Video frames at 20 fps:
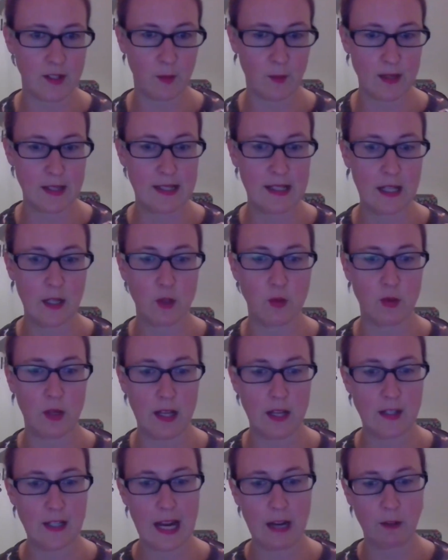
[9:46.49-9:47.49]
So it's
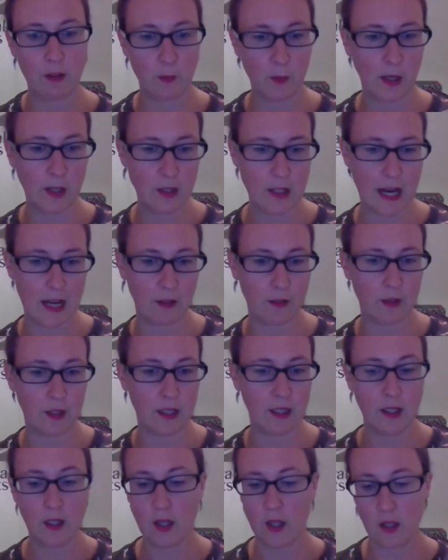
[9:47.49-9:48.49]
literally chakra by
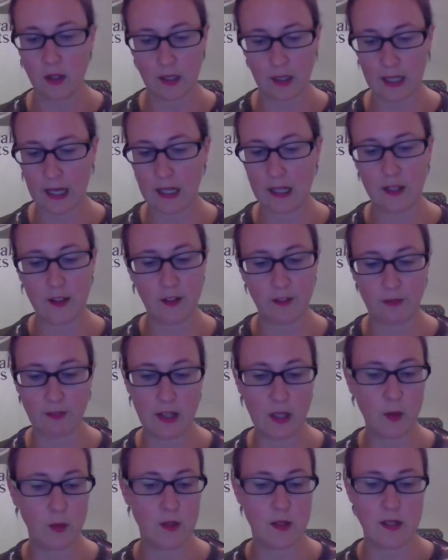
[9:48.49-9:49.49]
chakra, the color, the
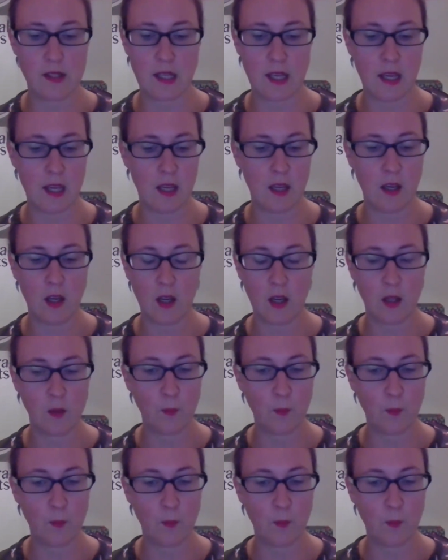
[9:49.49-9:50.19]
frequency,